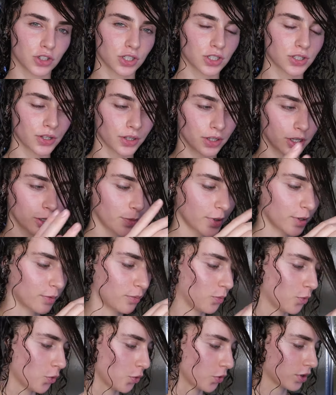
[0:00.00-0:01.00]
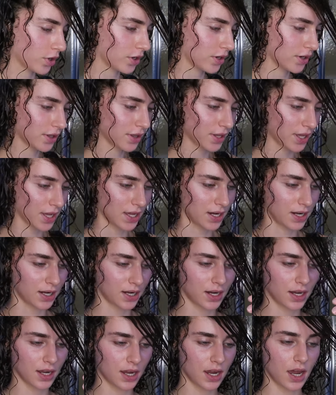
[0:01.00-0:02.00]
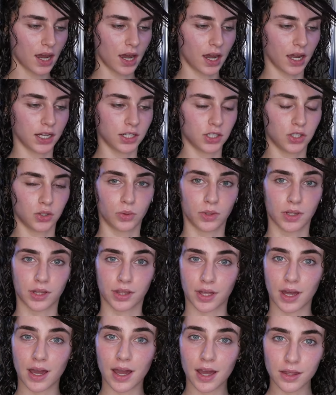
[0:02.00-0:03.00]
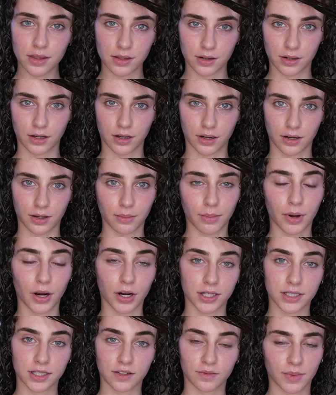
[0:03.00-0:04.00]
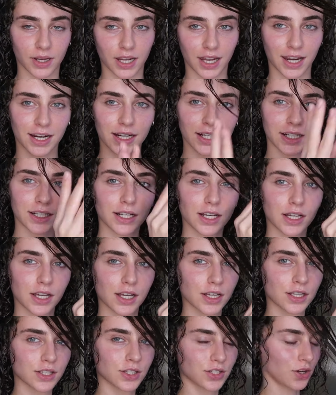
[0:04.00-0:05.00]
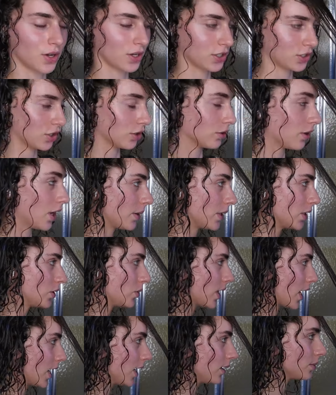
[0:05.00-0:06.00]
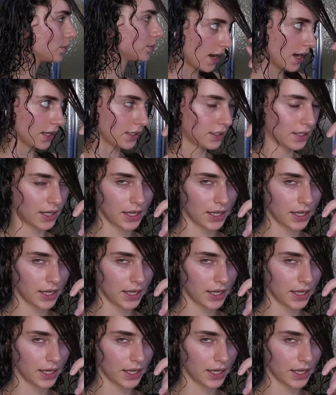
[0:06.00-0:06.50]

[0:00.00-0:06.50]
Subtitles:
just a little bit more than I do with other parts of my hair. So I'll show you how I do that. I